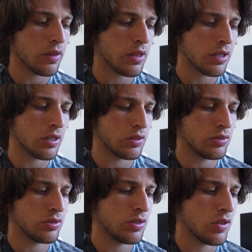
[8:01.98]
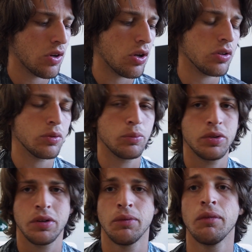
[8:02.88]
think it's just an awesome
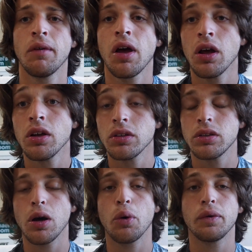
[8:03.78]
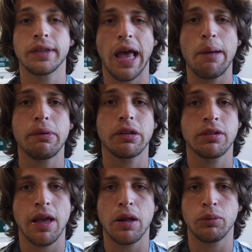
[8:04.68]
shoe. So, with that being
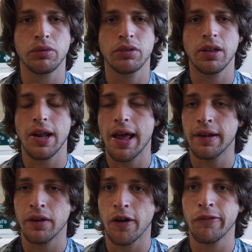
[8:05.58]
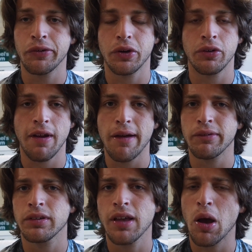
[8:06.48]
said, I'm just going to end it off here.
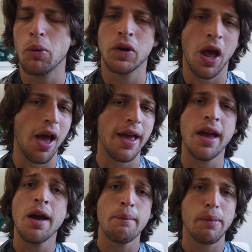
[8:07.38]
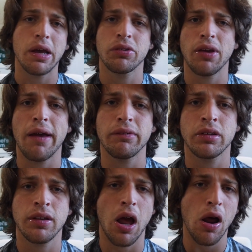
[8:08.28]
Travis Scott 1 High. Best
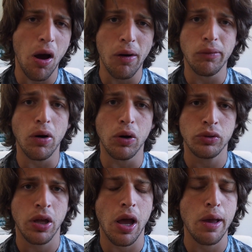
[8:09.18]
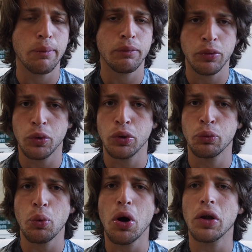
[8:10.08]
Travis Scott of all time.
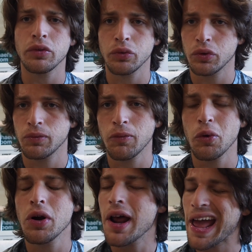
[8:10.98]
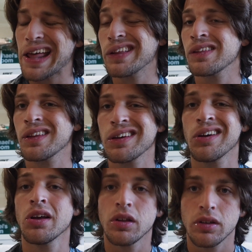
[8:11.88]
Jordan 1, Jordan 4, anything.
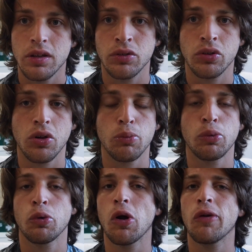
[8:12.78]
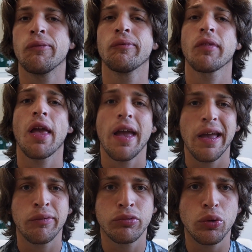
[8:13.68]
These are number one.
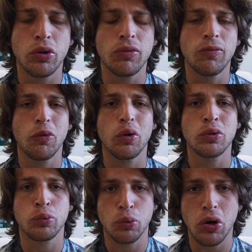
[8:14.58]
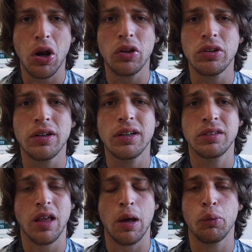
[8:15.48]
If Jordan 4s were on the
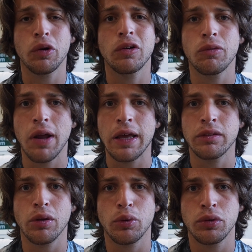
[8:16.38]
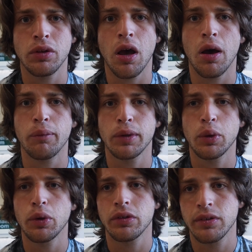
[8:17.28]
list, I would rank those
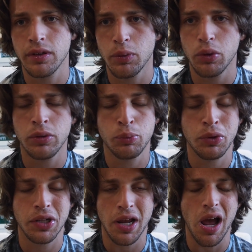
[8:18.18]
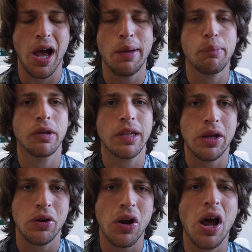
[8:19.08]
UNC ones pretty high, but they
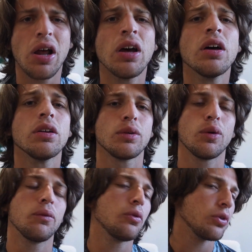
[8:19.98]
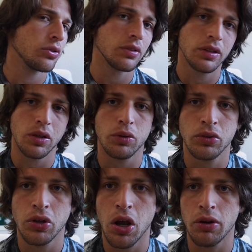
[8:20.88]
are not. So unfortunately, those
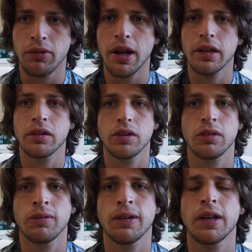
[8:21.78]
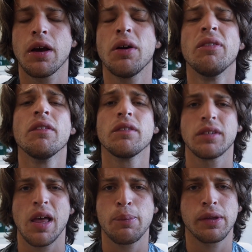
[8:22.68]
are not ranked in this video.
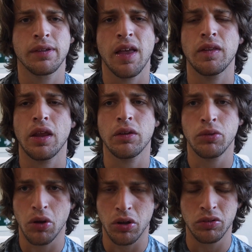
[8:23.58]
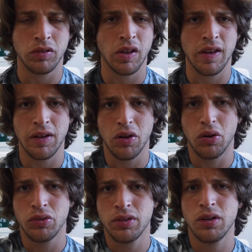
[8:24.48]
That being said, thanks for watching. Take care.
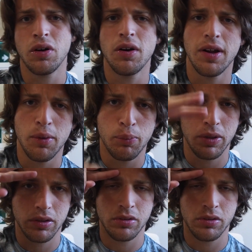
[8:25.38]
I'll see you all later. Peace.